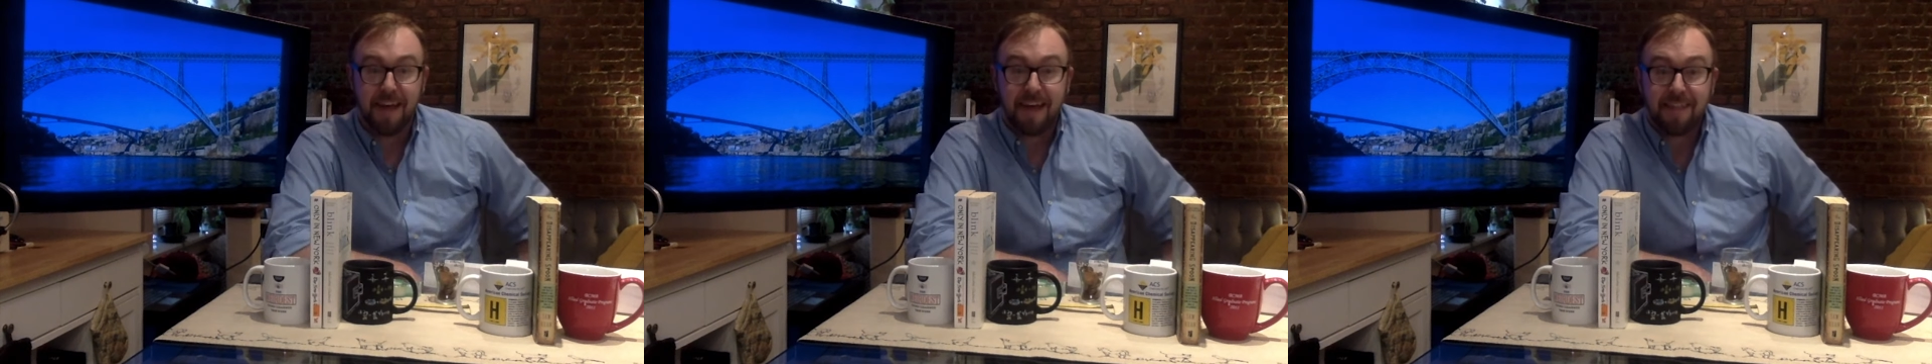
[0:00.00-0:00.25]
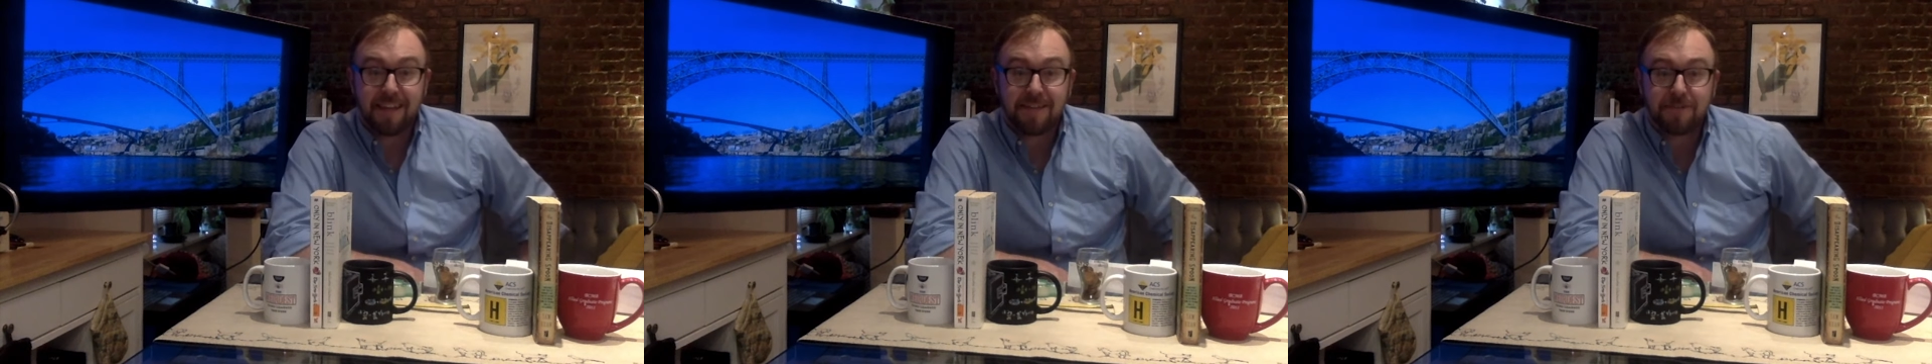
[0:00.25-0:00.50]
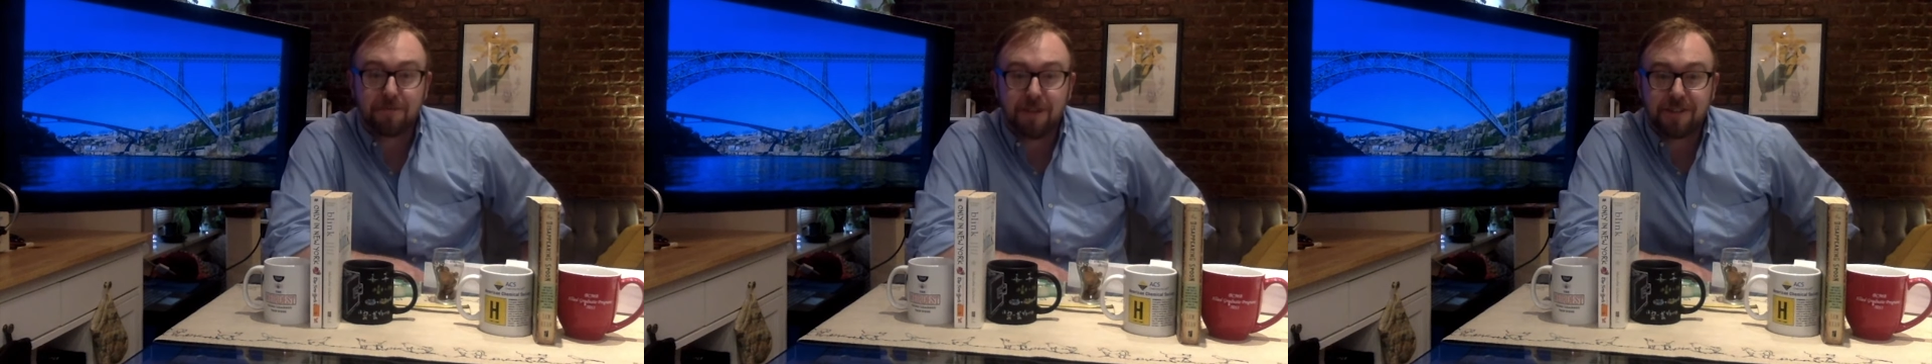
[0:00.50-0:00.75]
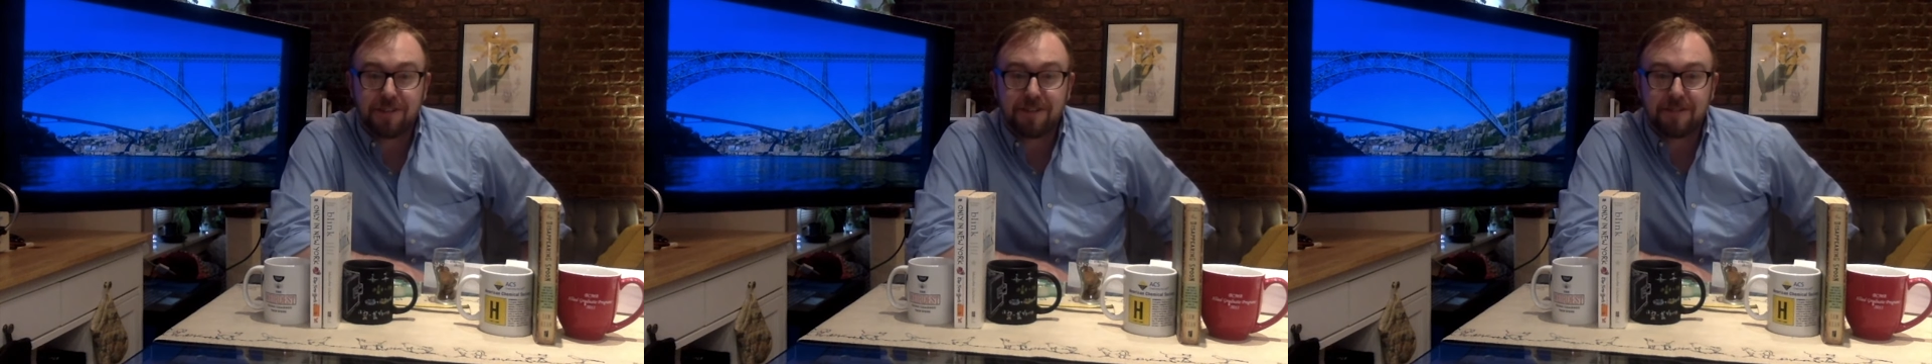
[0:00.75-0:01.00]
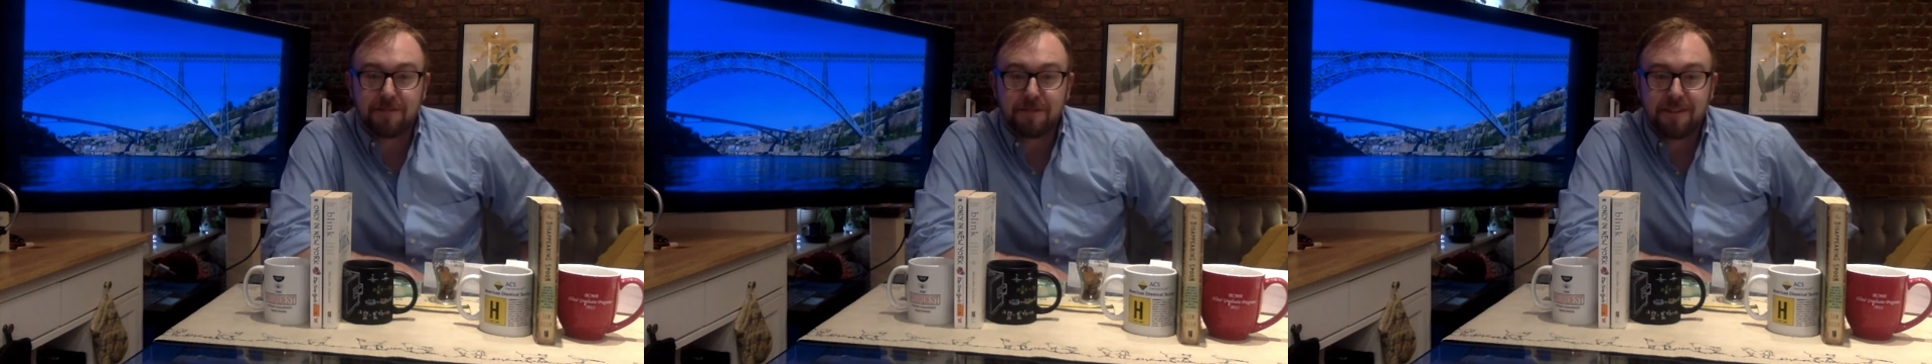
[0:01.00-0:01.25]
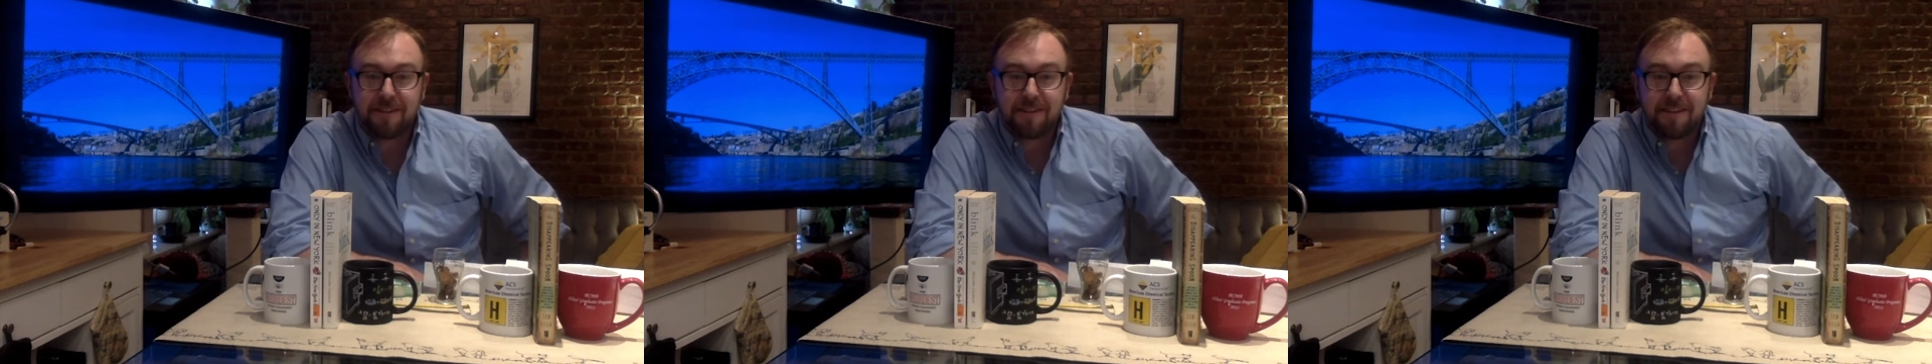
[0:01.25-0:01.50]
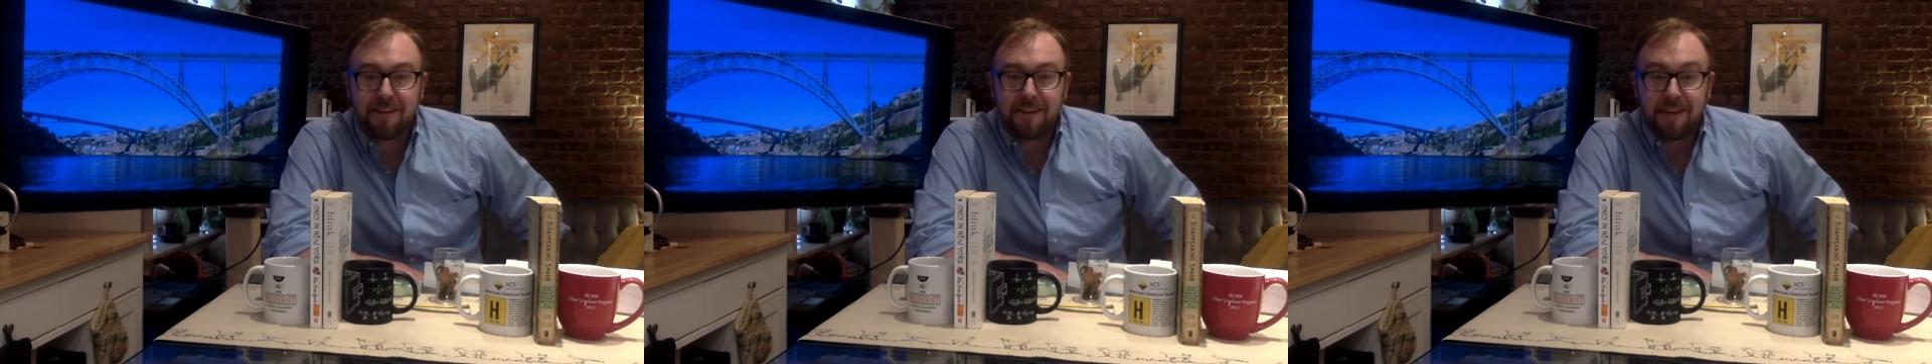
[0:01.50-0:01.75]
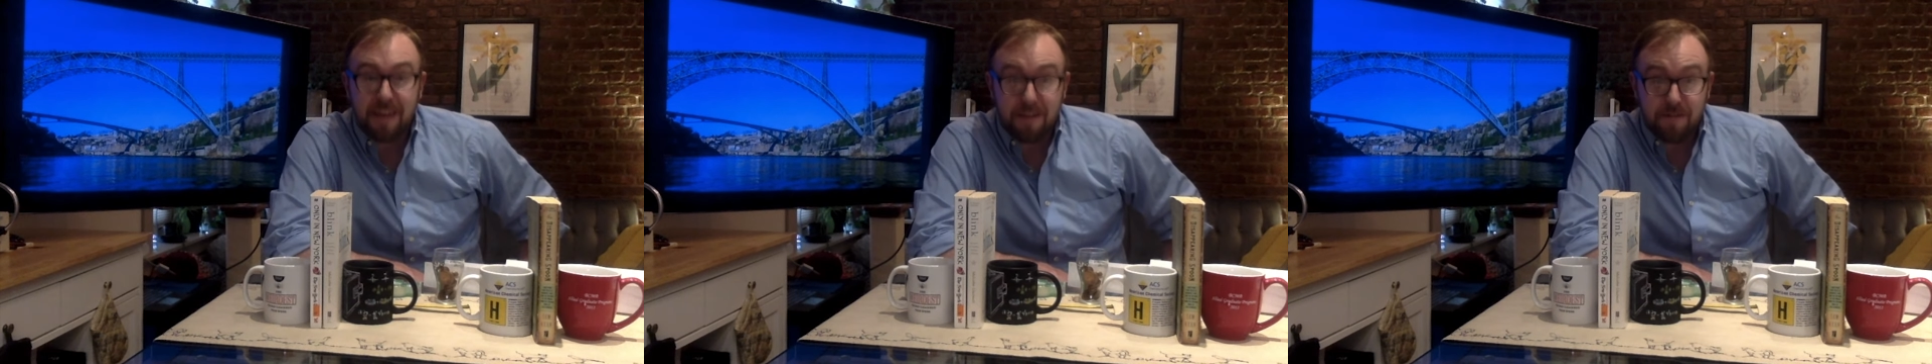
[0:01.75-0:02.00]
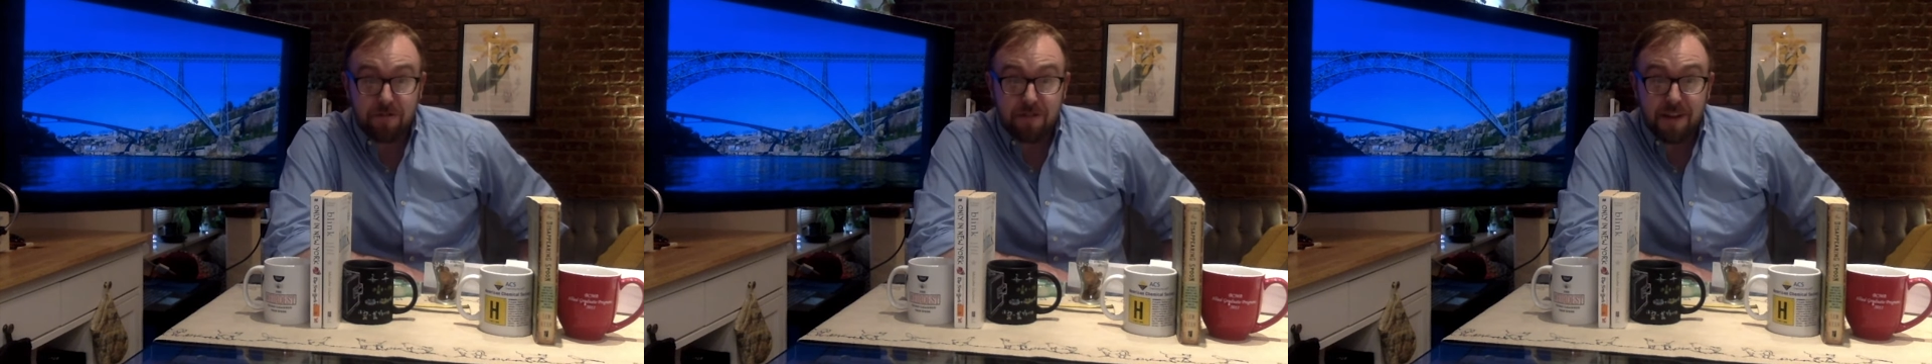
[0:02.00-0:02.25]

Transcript: Thanks for watching this week. If you try